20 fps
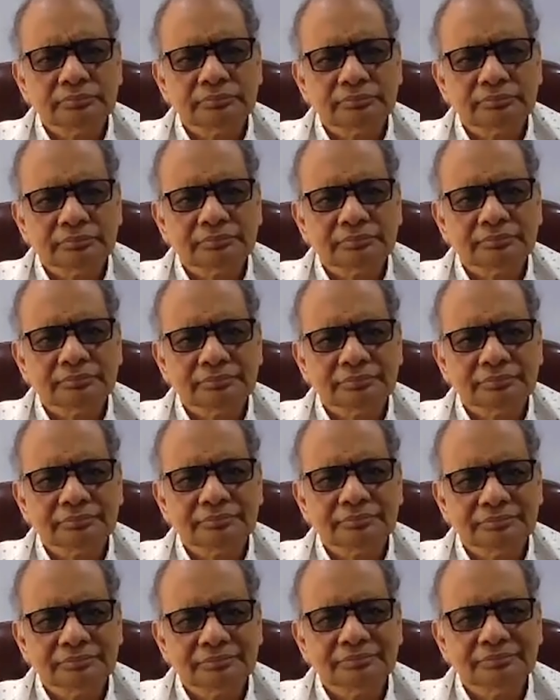
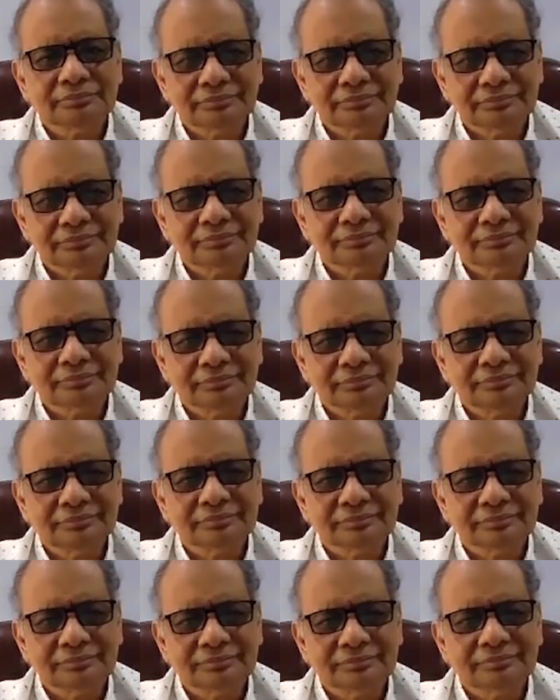
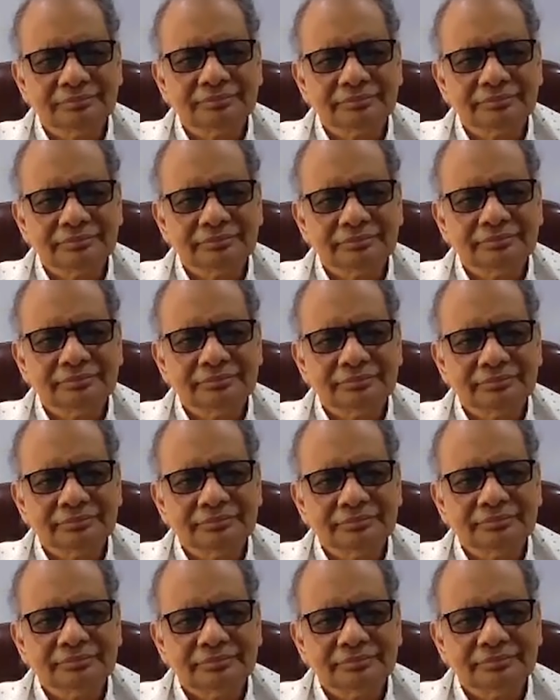
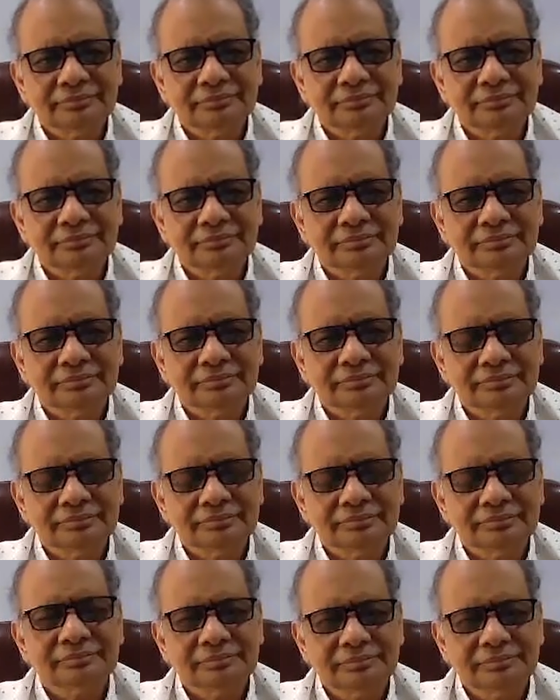
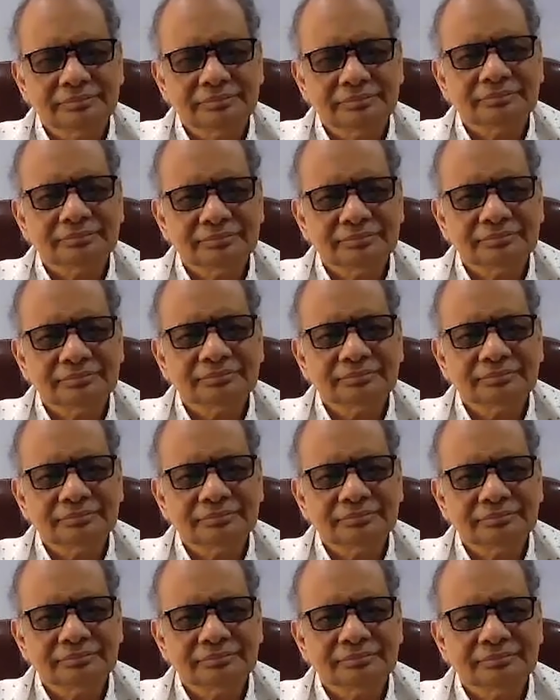
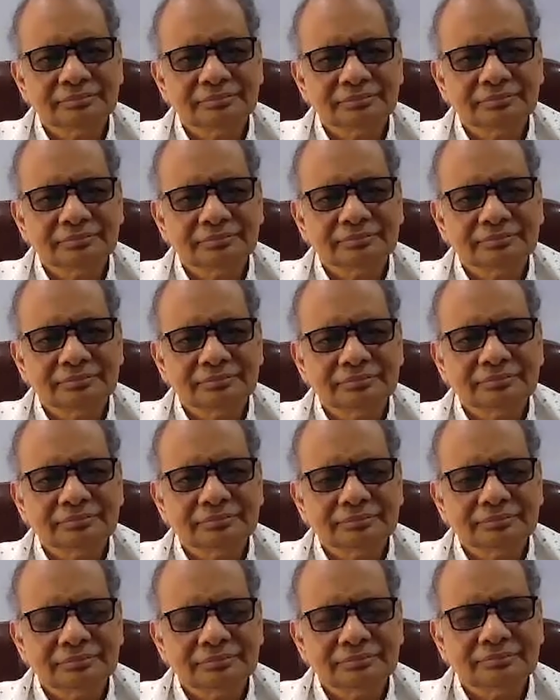
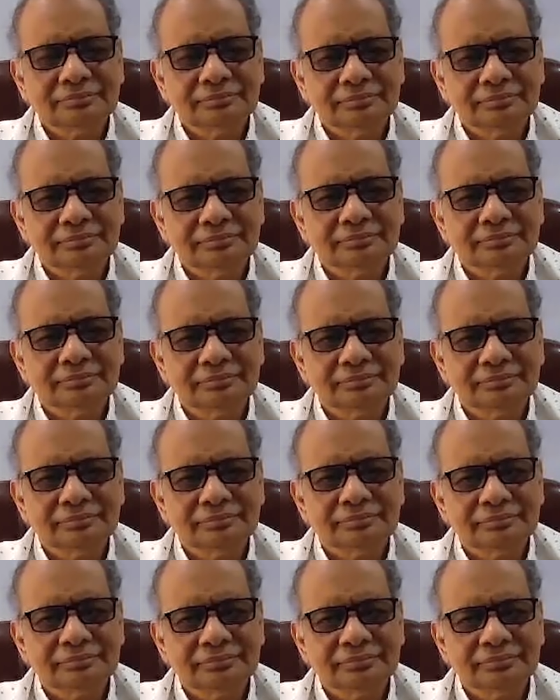[no speech]